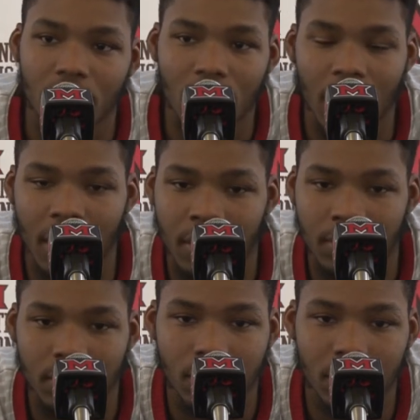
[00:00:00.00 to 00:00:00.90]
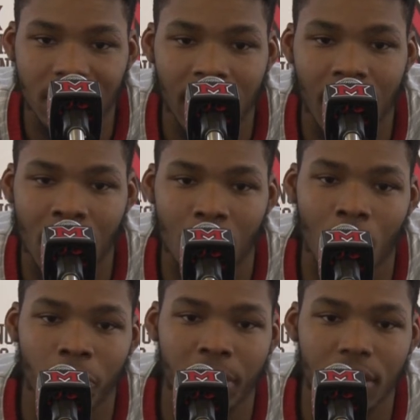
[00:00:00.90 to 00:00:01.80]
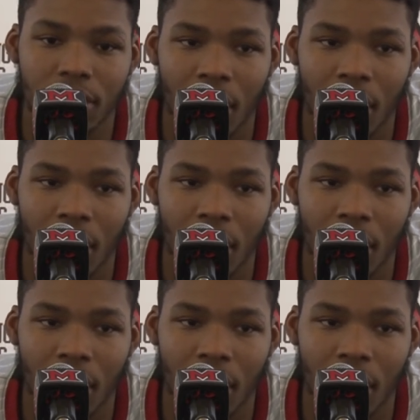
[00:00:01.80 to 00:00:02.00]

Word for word: um, stay in the moment.